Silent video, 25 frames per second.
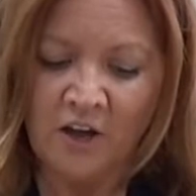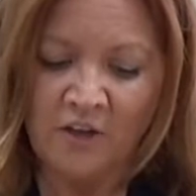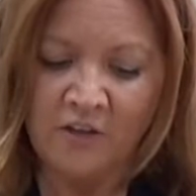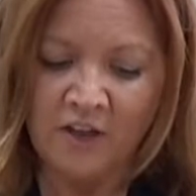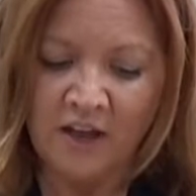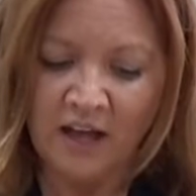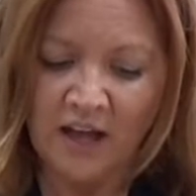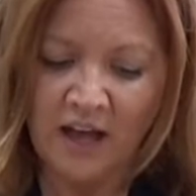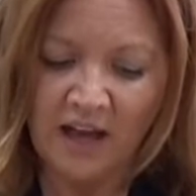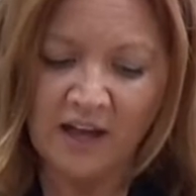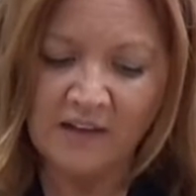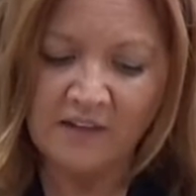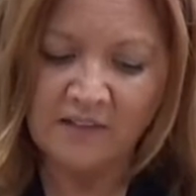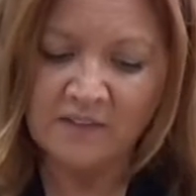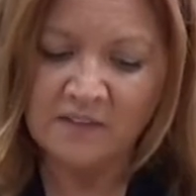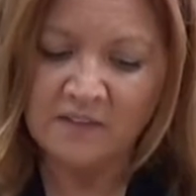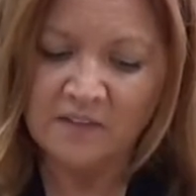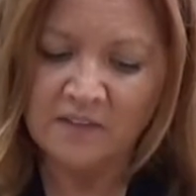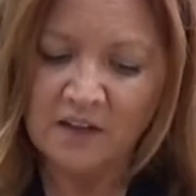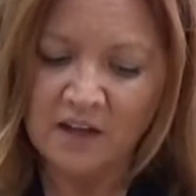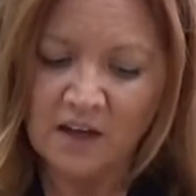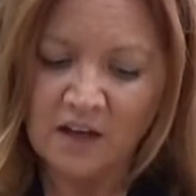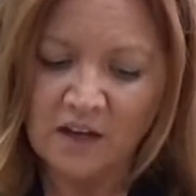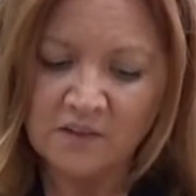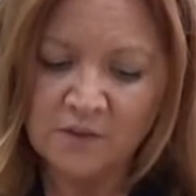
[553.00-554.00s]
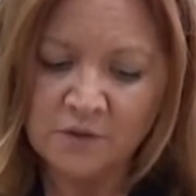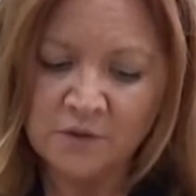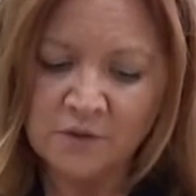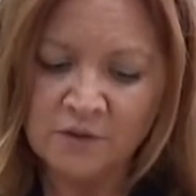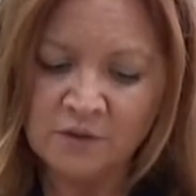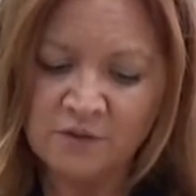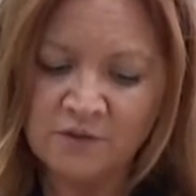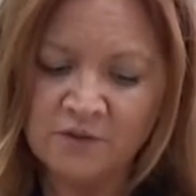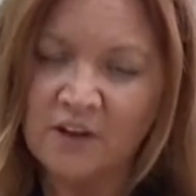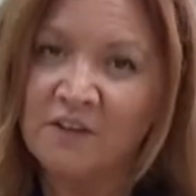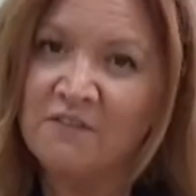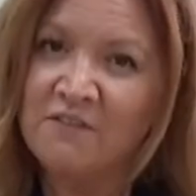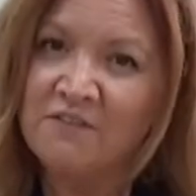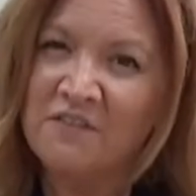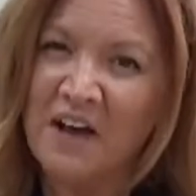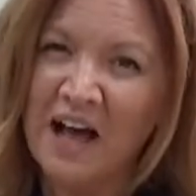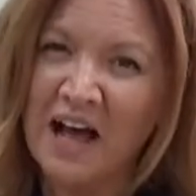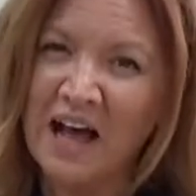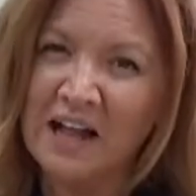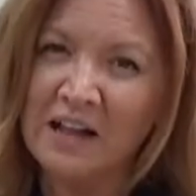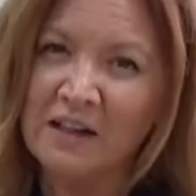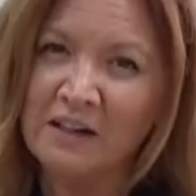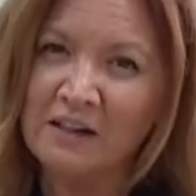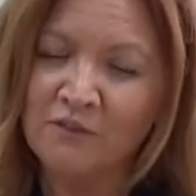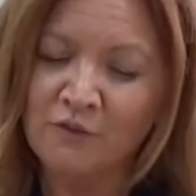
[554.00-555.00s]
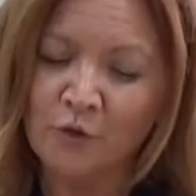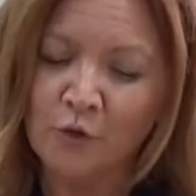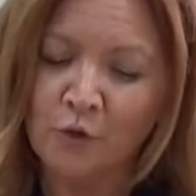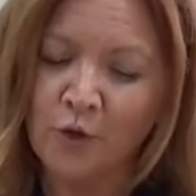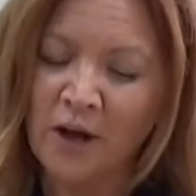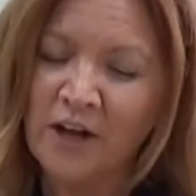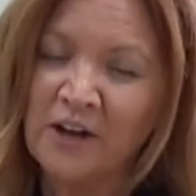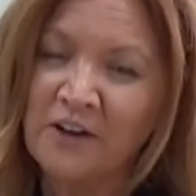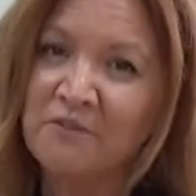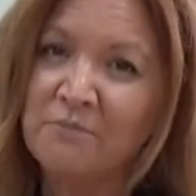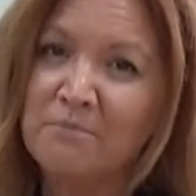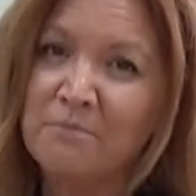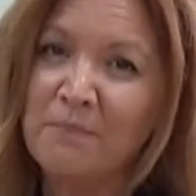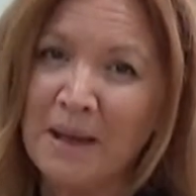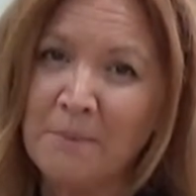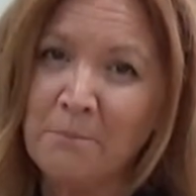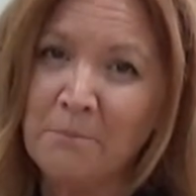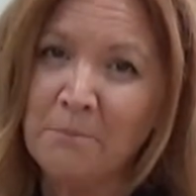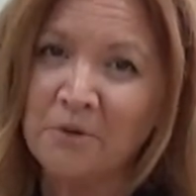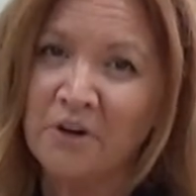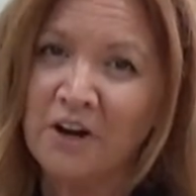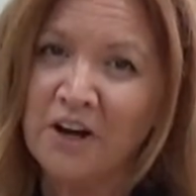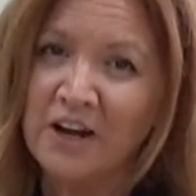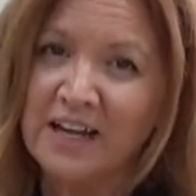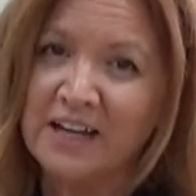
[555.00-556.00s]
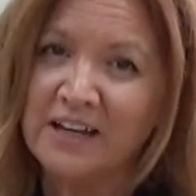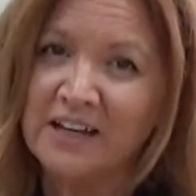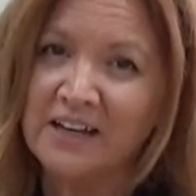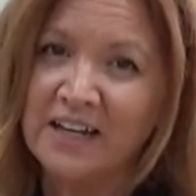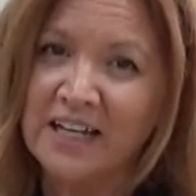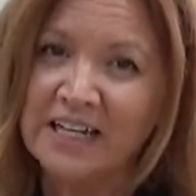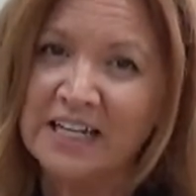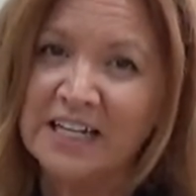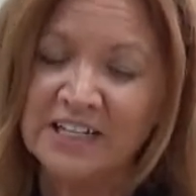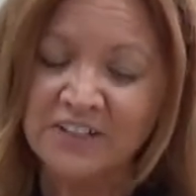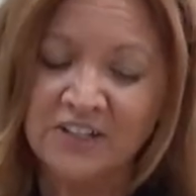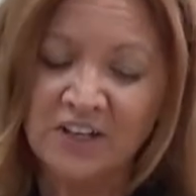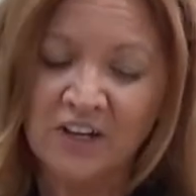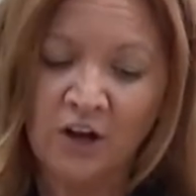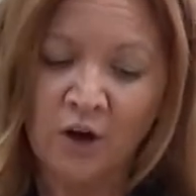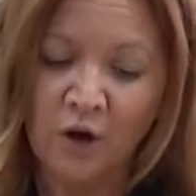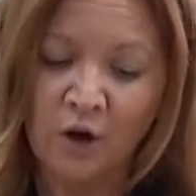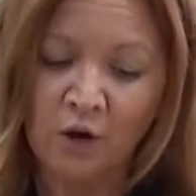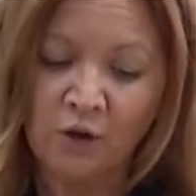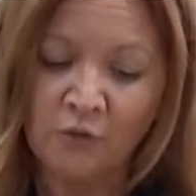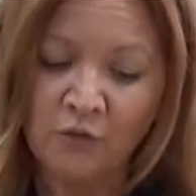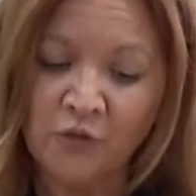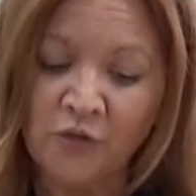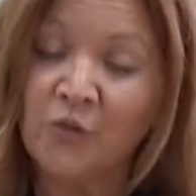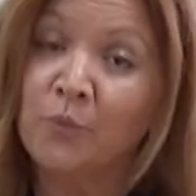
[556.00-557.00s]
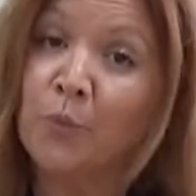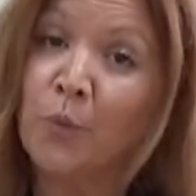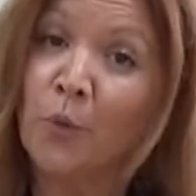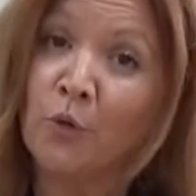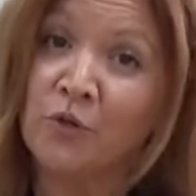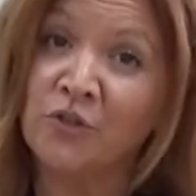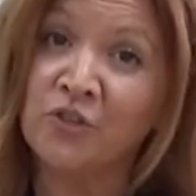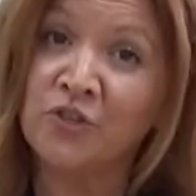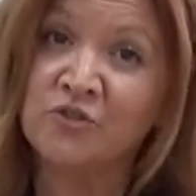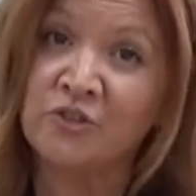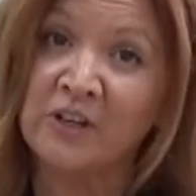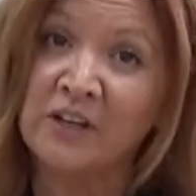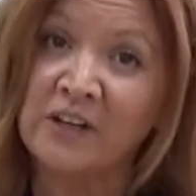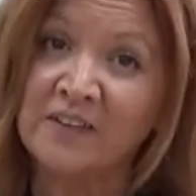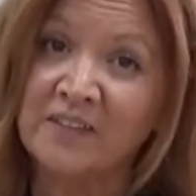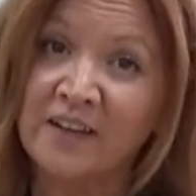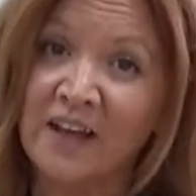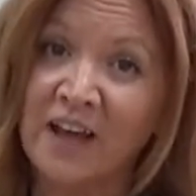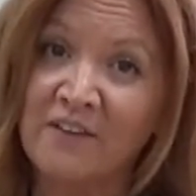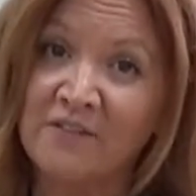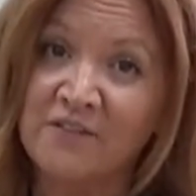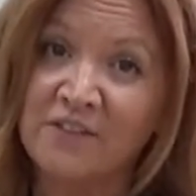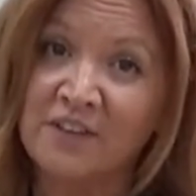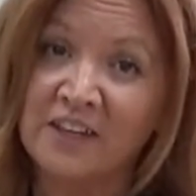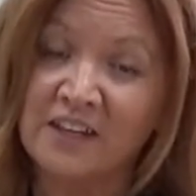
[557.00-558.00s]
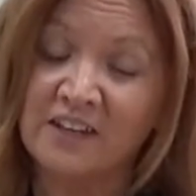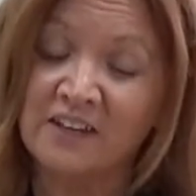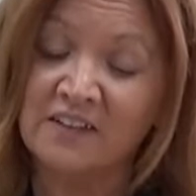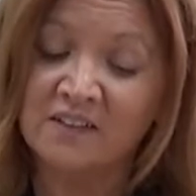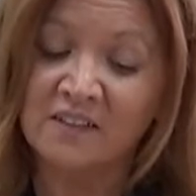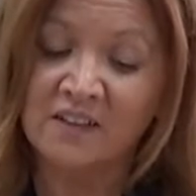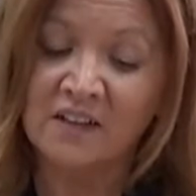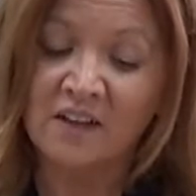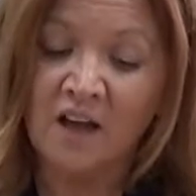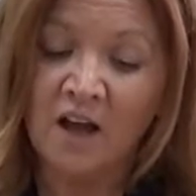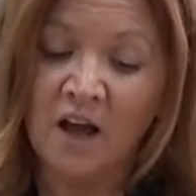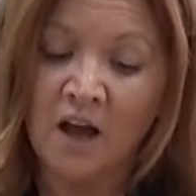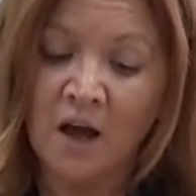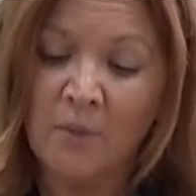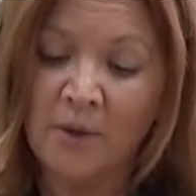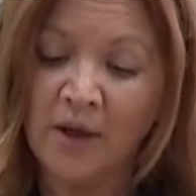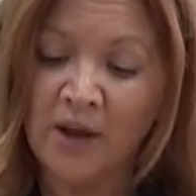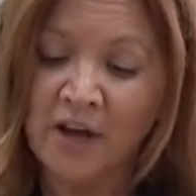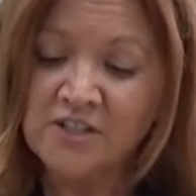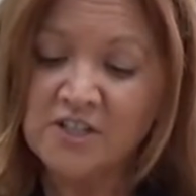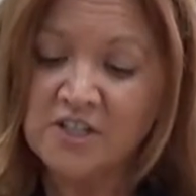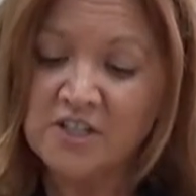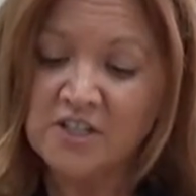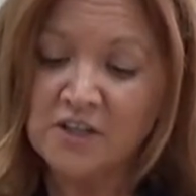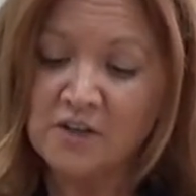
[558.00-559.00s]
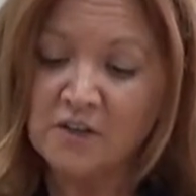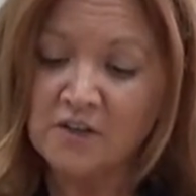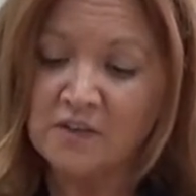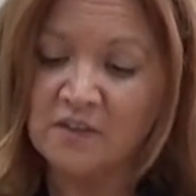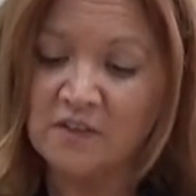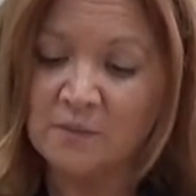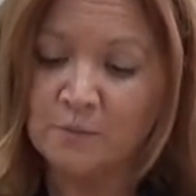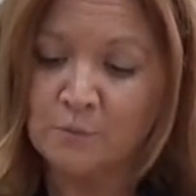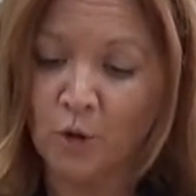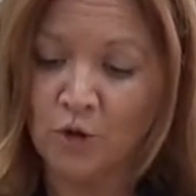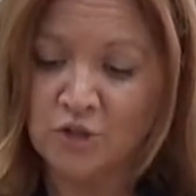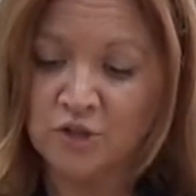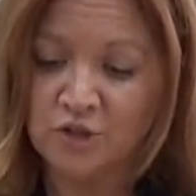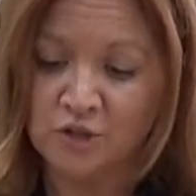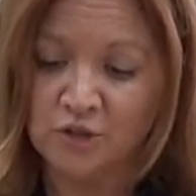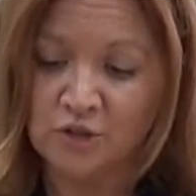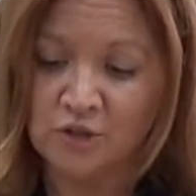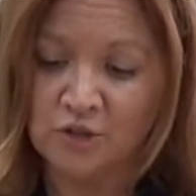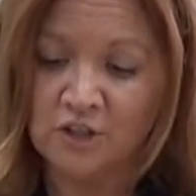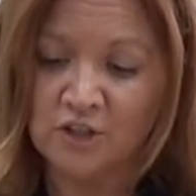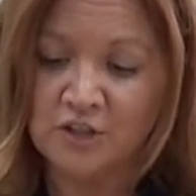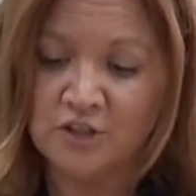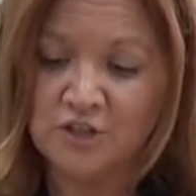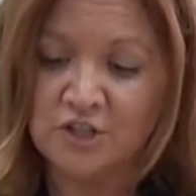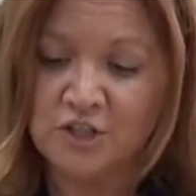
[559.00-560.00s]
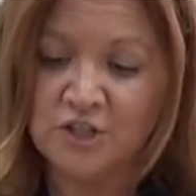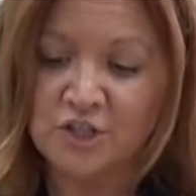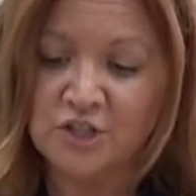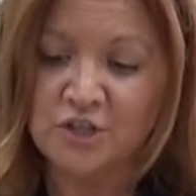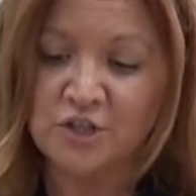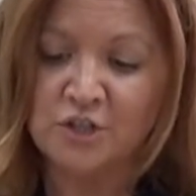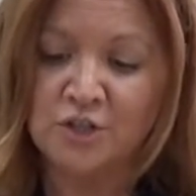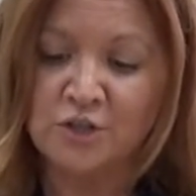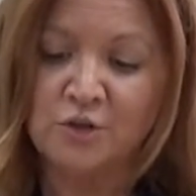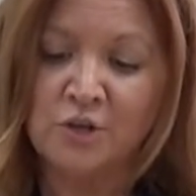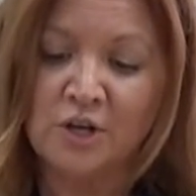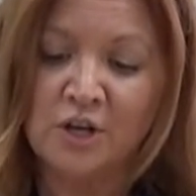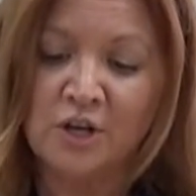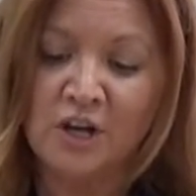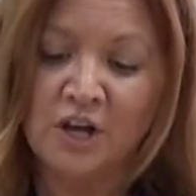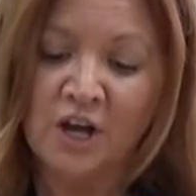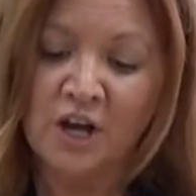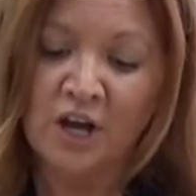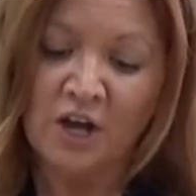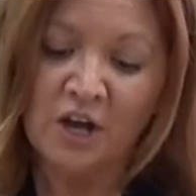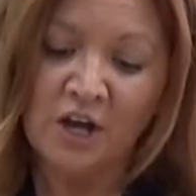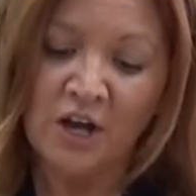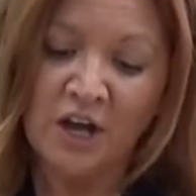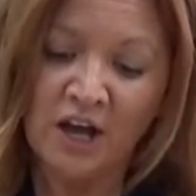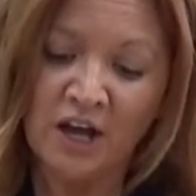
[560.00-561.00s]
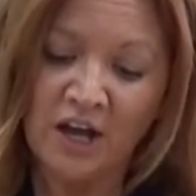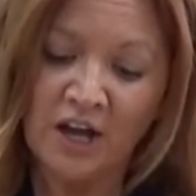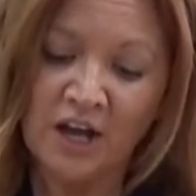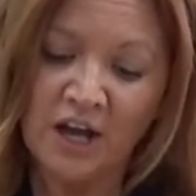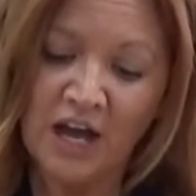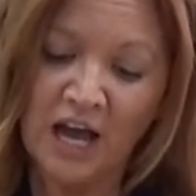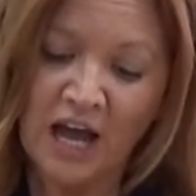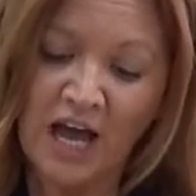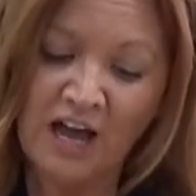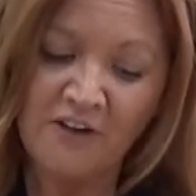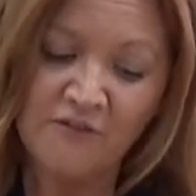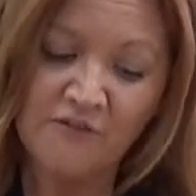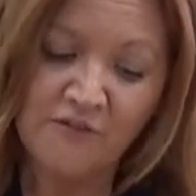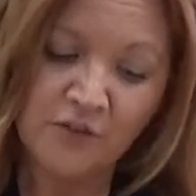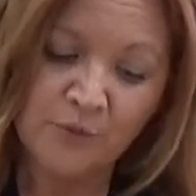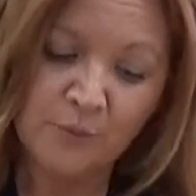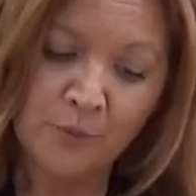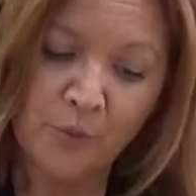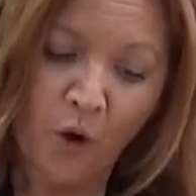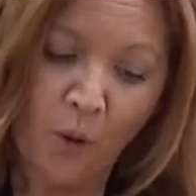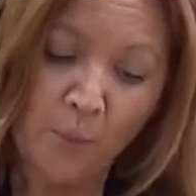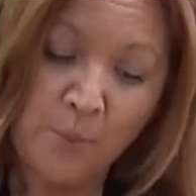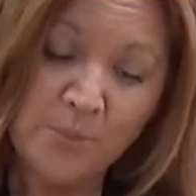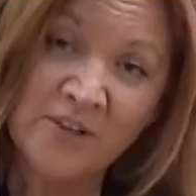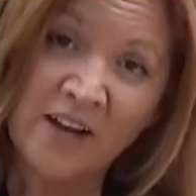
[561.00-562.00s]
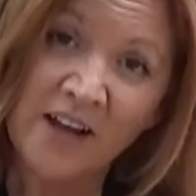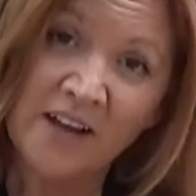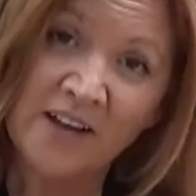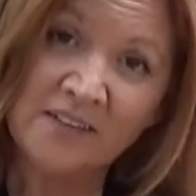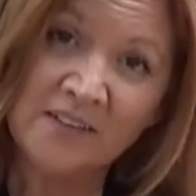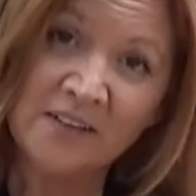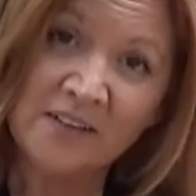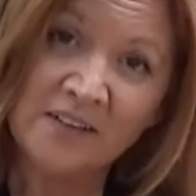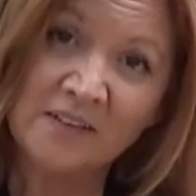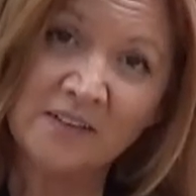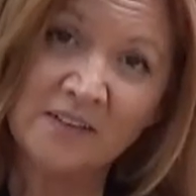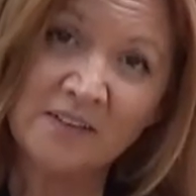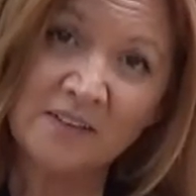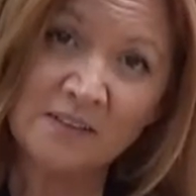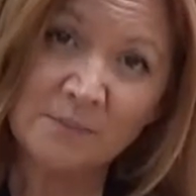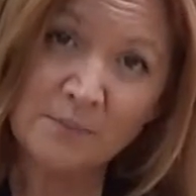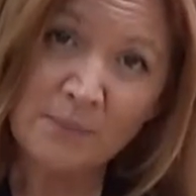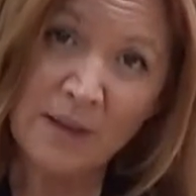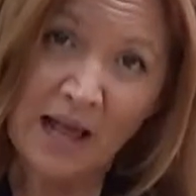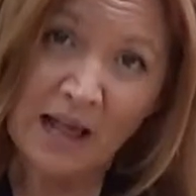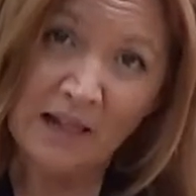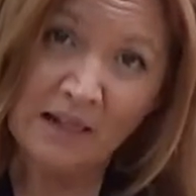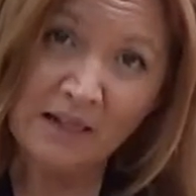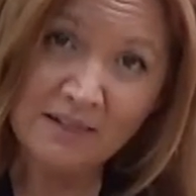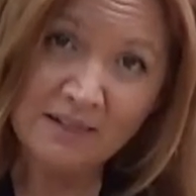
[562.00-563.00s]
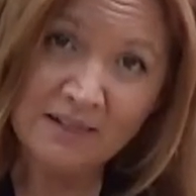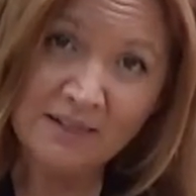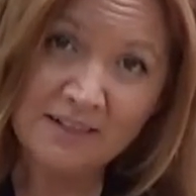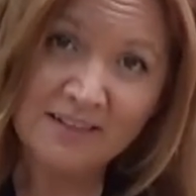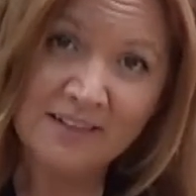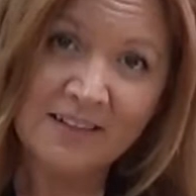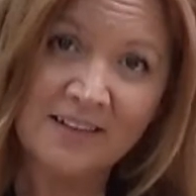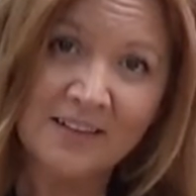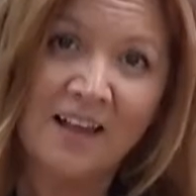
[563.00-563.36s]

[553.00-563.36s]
that has a sort of valve or kind of membrane in it. A lot of sports drinks have these. We're going to use this bottle to have some objects that smell,